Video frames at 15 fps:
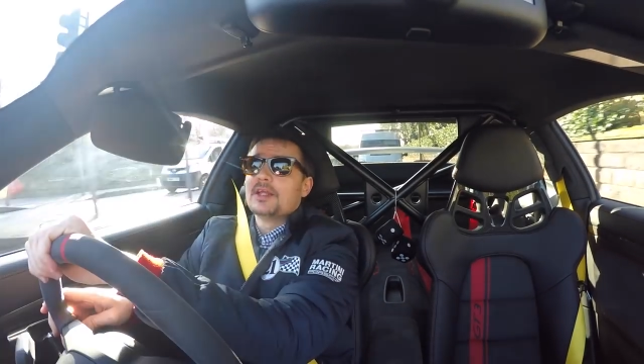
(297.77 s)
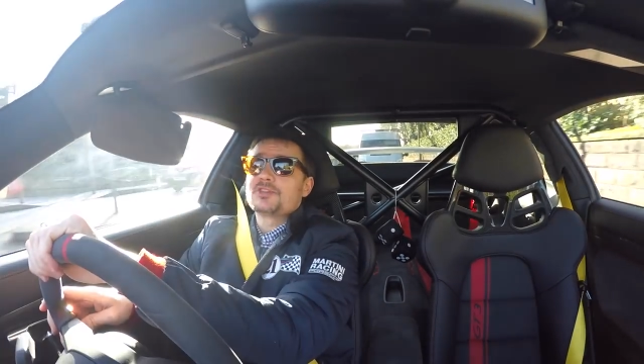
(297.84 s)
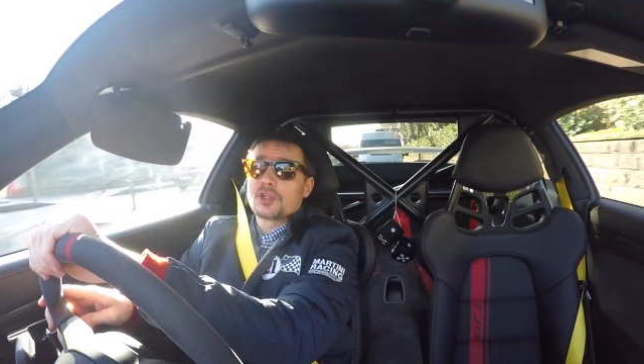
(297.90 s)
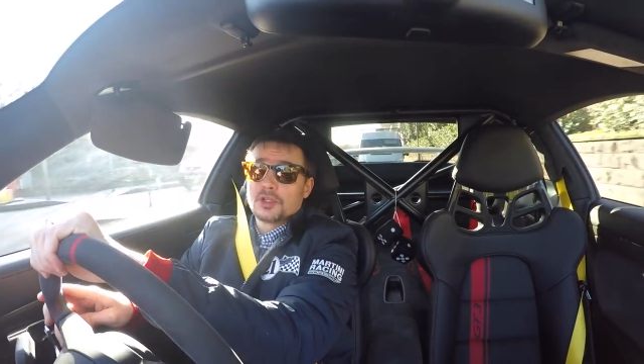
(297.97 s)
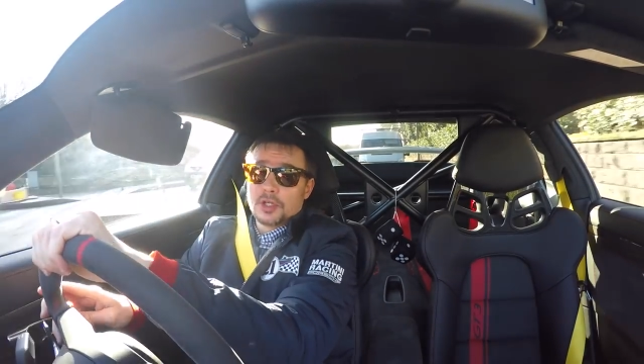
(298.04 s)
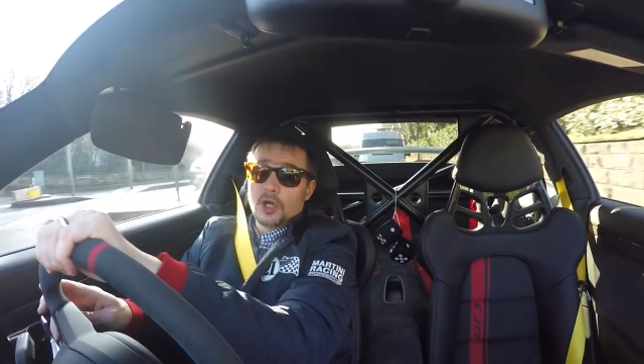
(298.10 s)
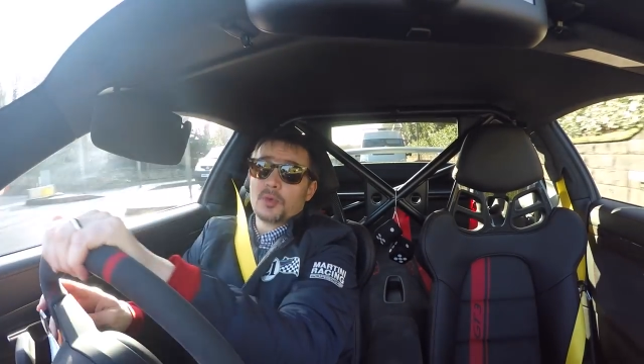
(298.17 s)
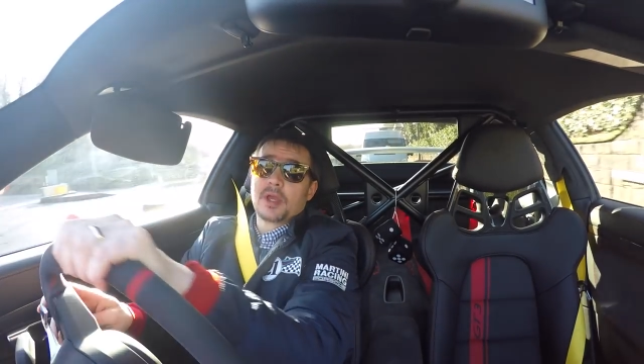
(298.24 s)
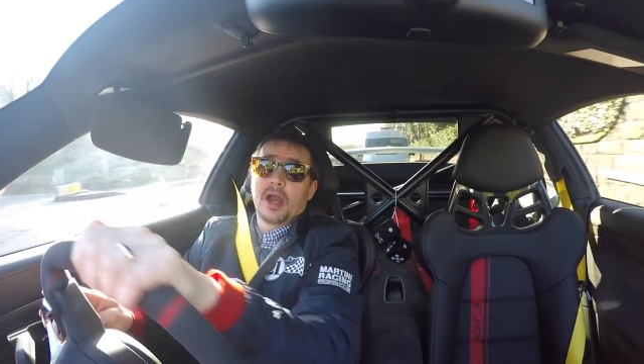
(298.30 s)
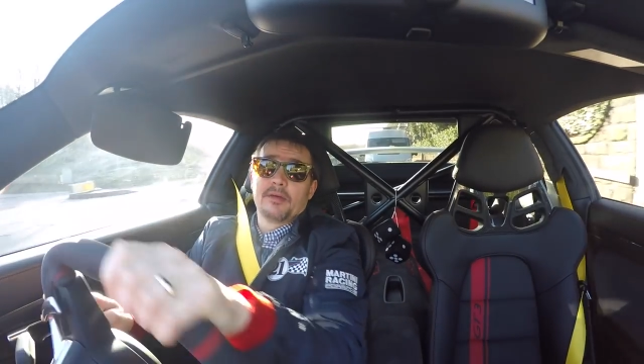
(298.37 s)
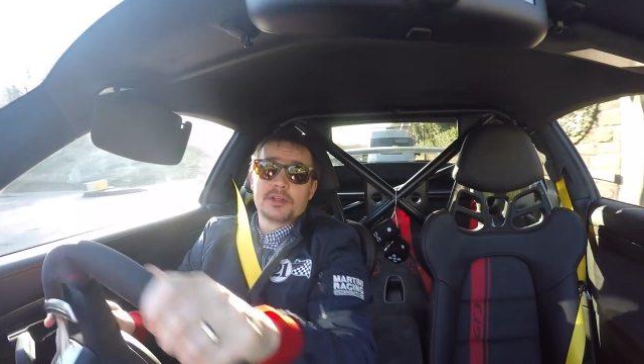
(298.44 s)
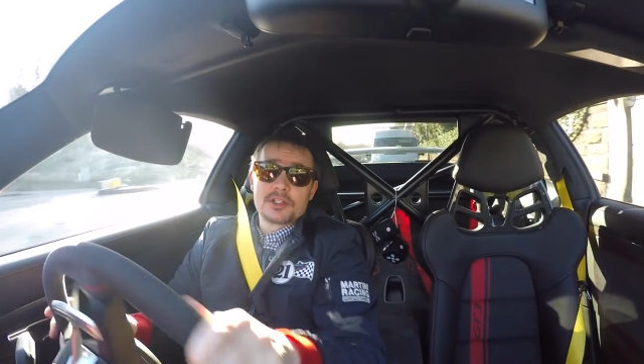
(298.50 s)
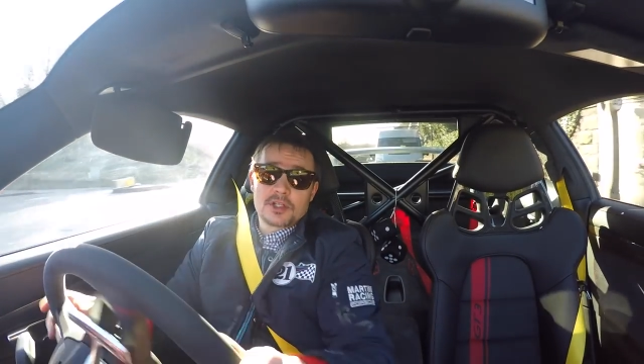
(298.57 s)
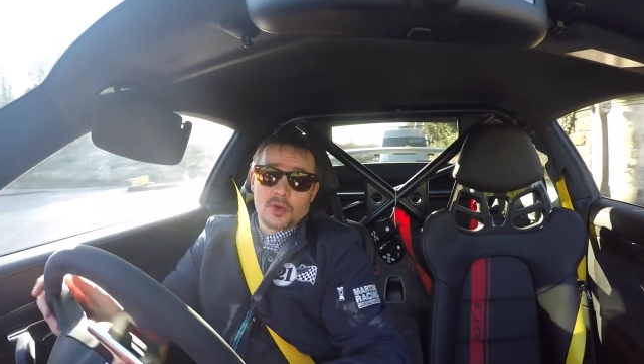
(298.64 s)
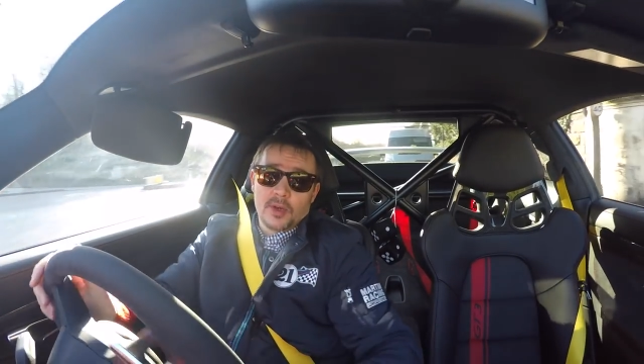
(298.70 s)
It's no
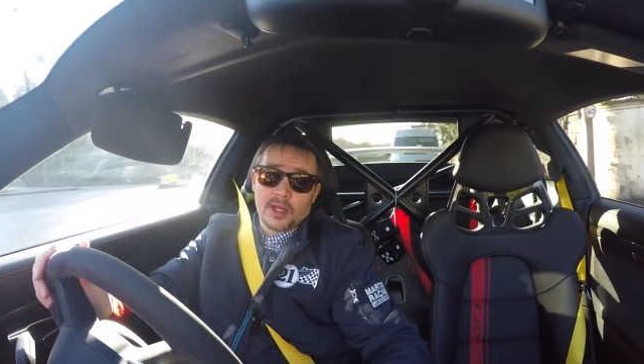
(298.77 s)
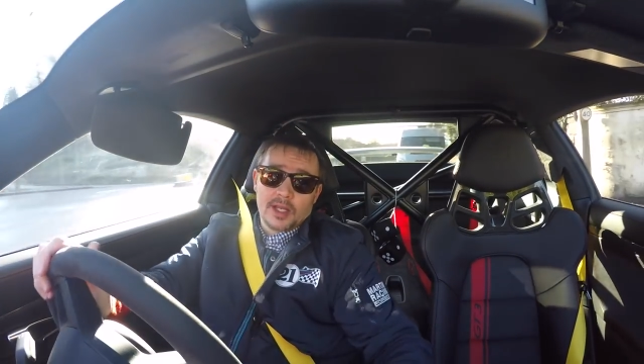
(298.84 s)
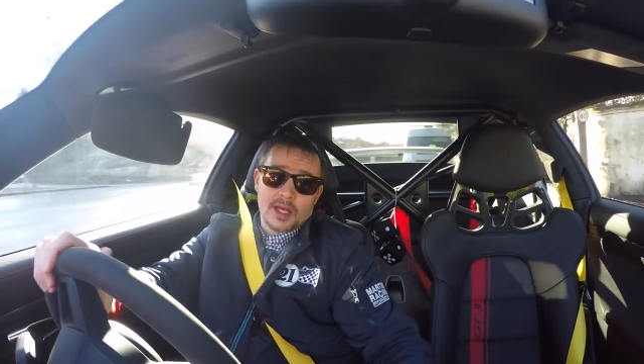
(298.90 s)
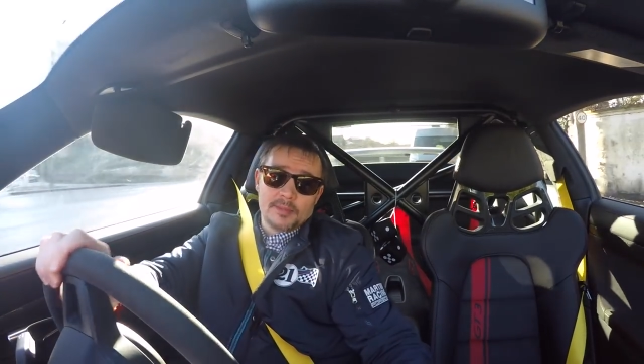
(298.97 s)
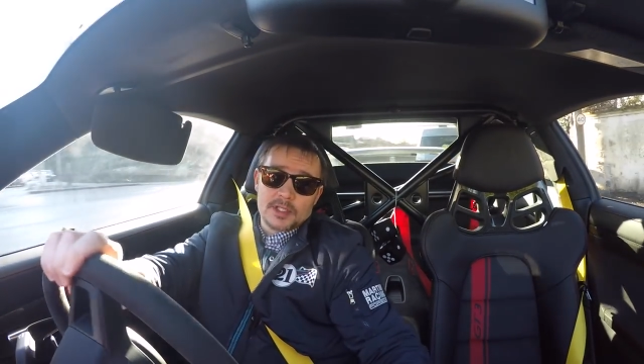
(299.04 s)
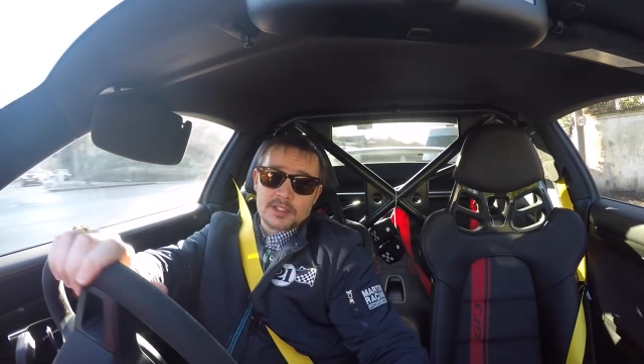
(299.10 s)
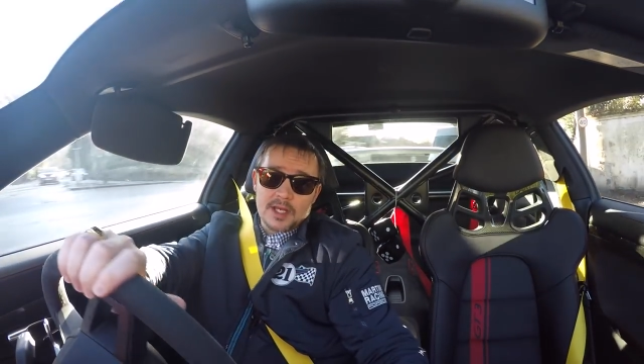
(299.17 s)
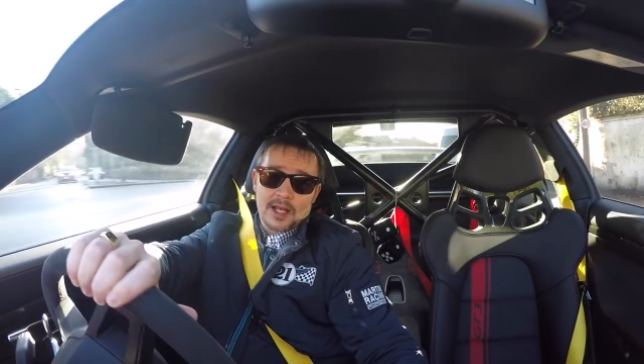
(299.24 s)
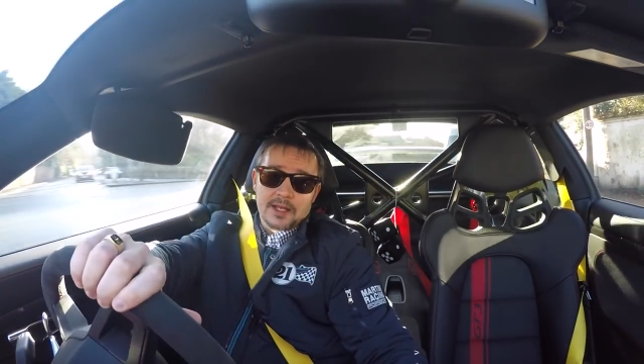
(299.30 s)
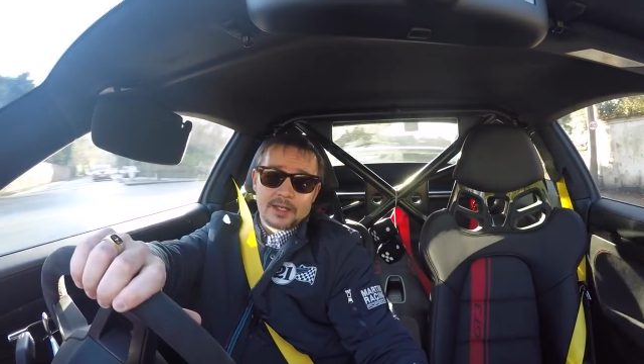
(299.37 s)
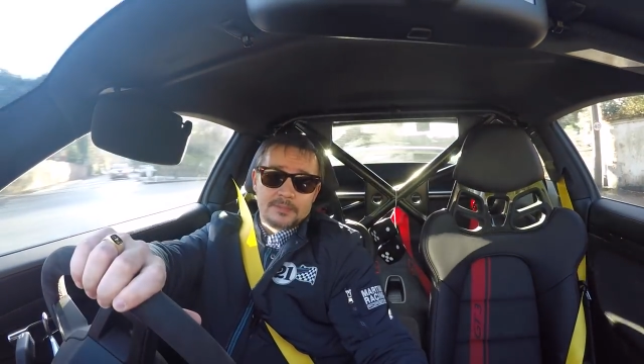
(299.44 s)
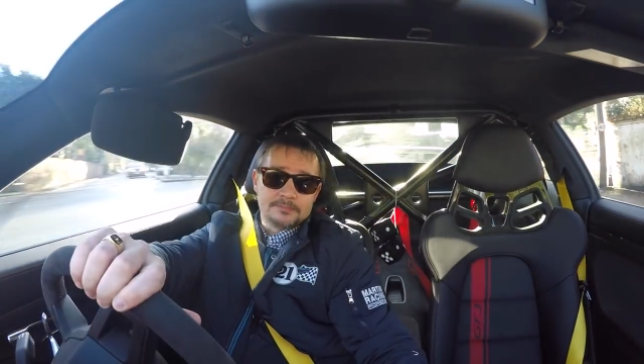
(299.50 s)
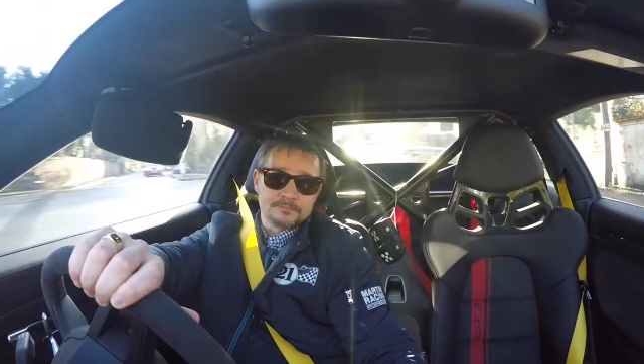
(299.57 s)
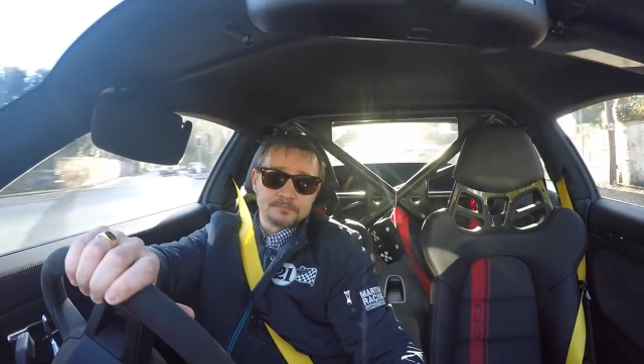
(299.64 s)
garage queen, let me tell you.